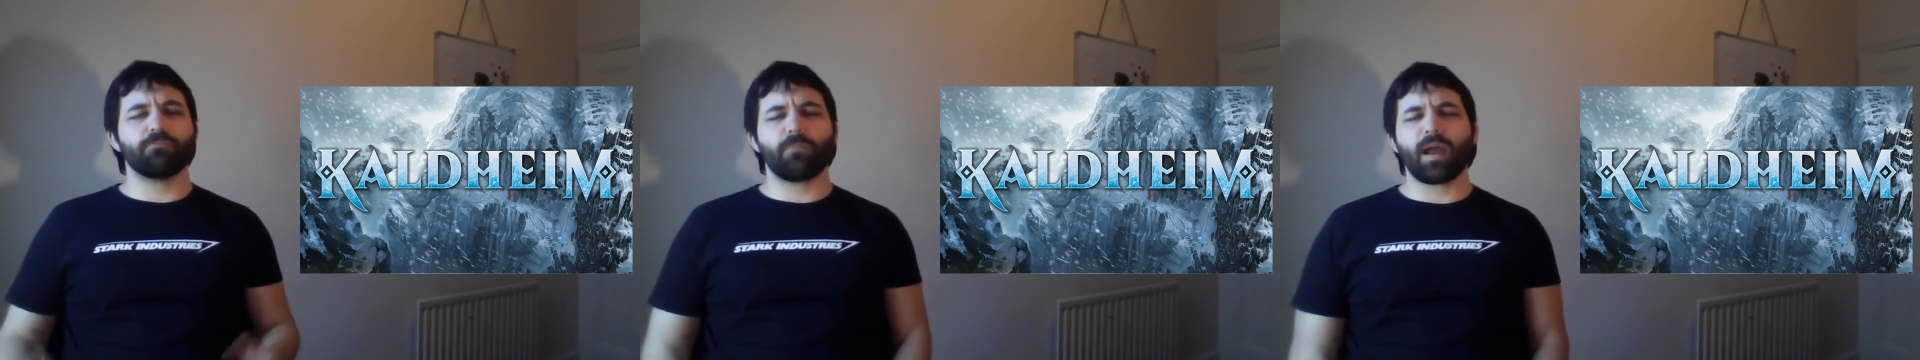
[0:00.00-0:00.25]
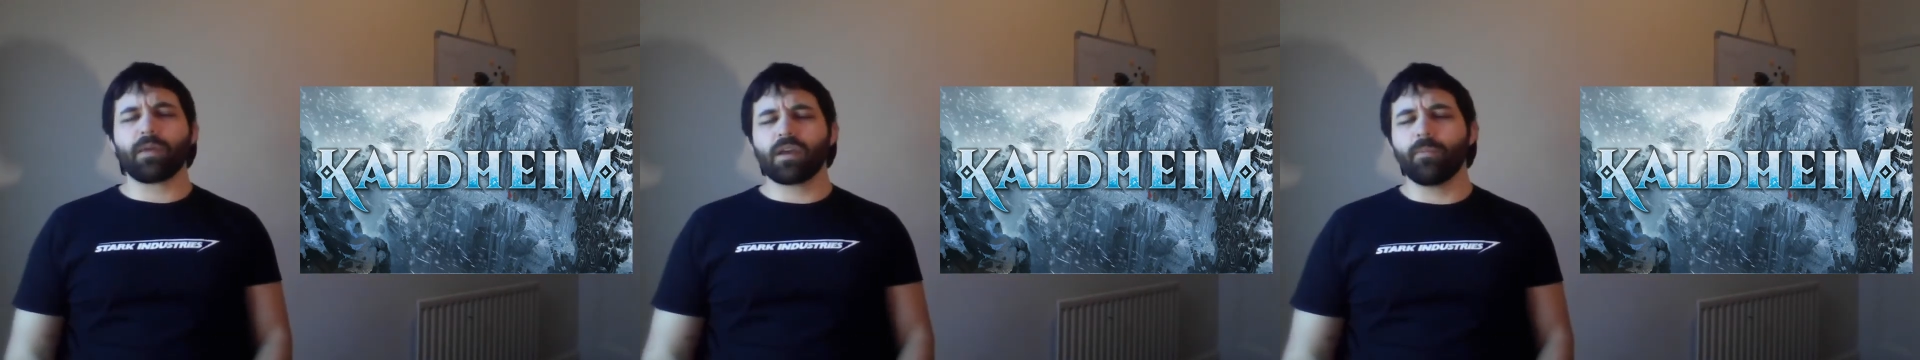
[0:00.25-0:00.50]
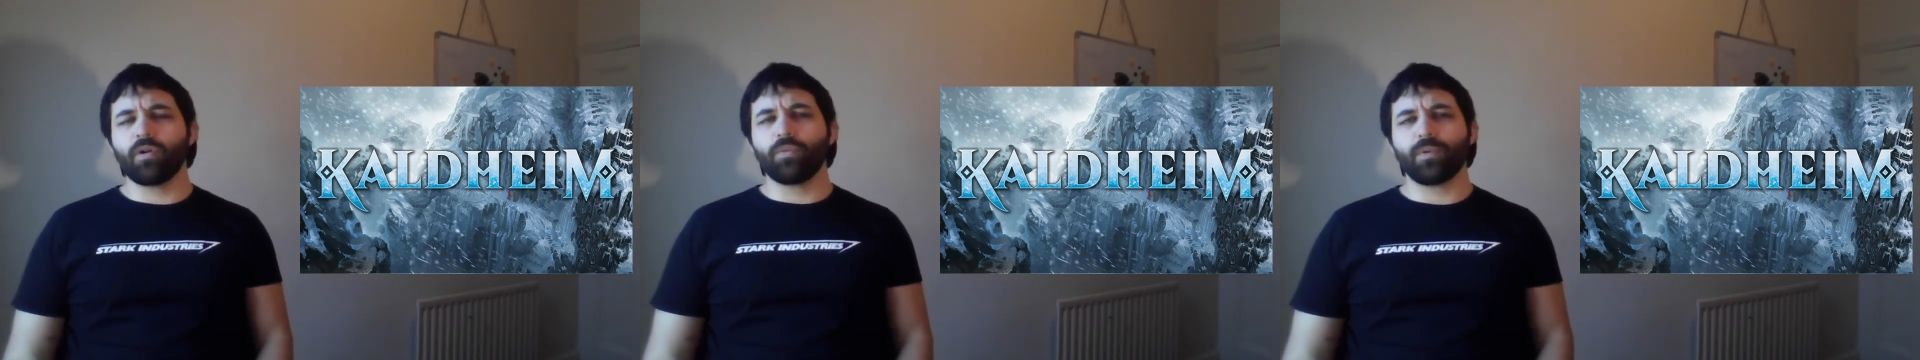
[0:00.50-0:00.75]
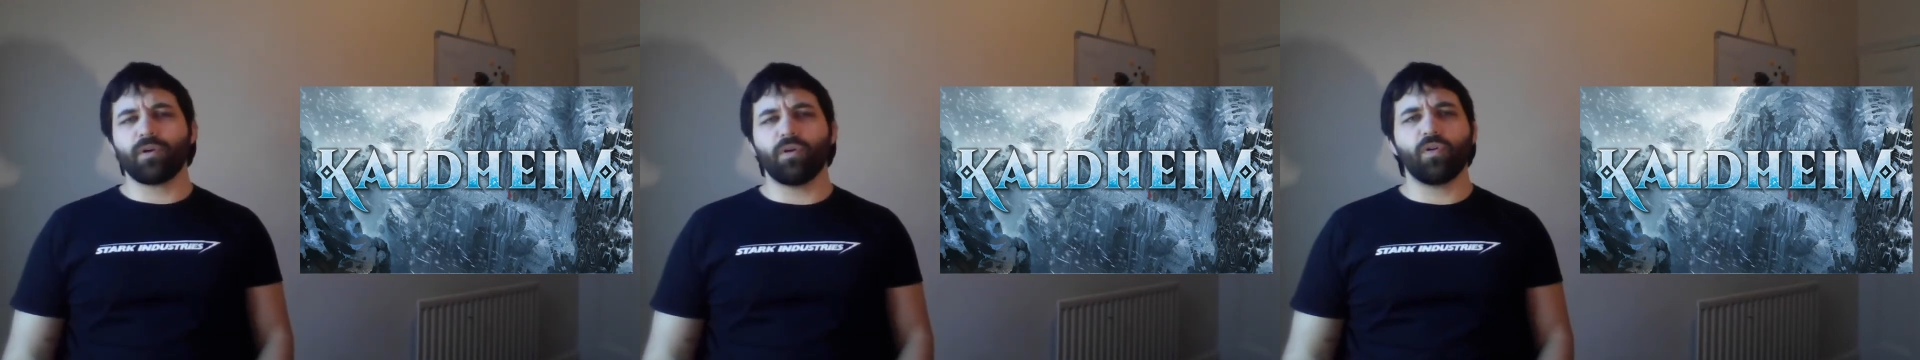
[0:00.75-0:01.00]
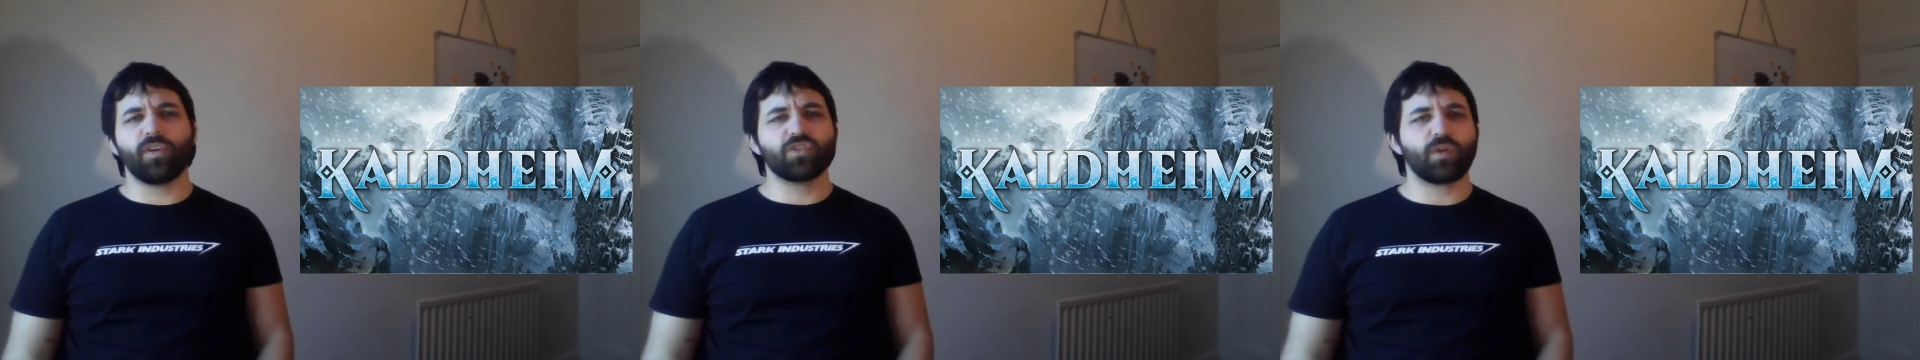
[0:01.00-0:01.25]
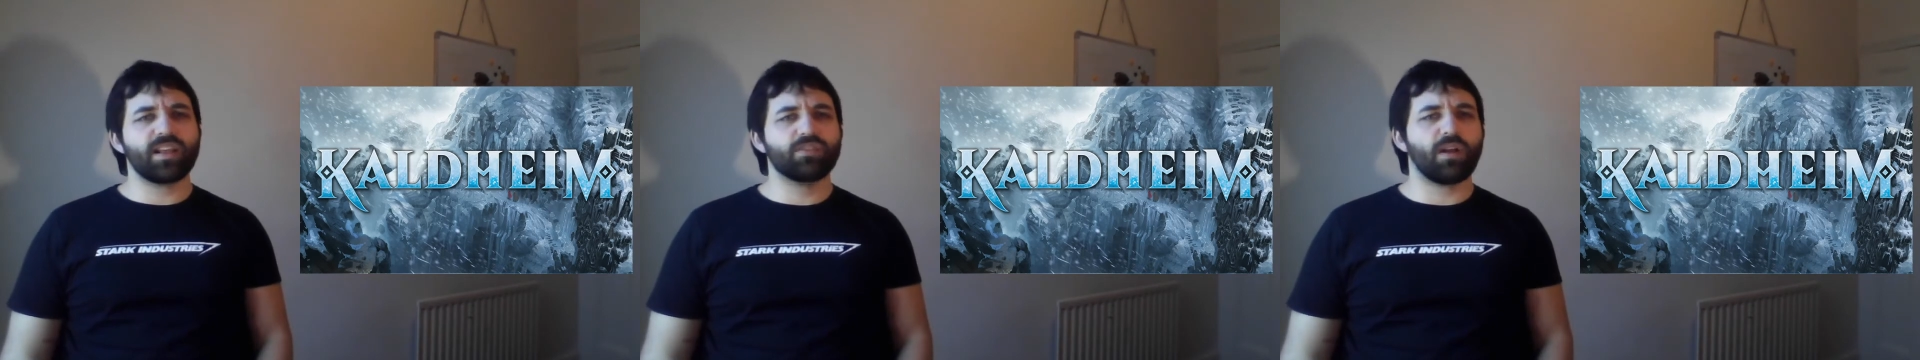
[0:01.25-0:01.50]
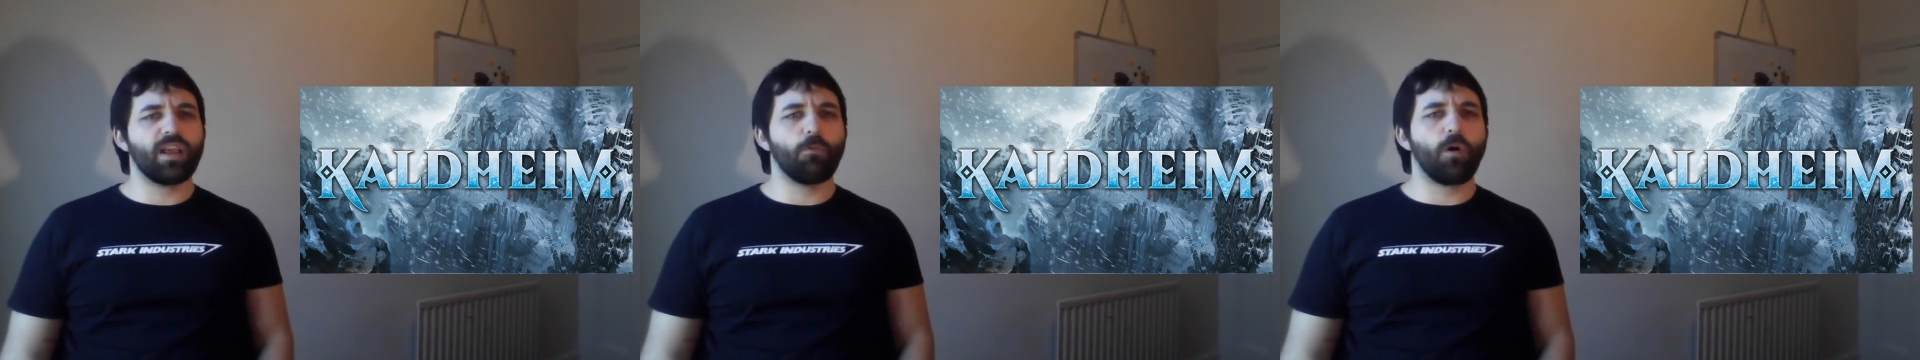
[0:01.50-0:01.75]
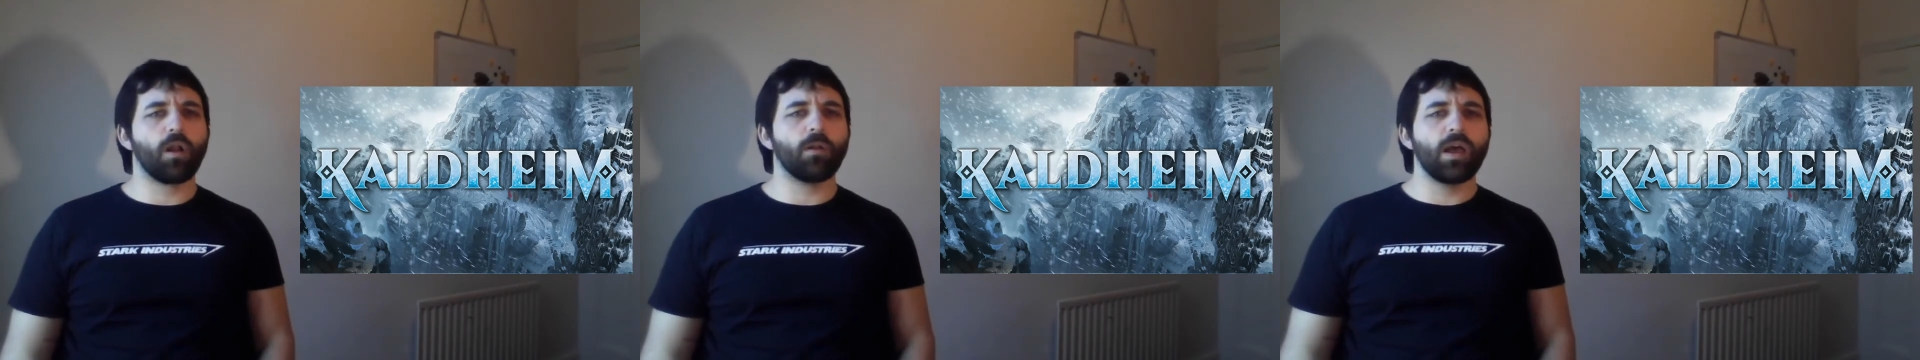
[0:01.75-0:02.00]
might be coming up over 2021.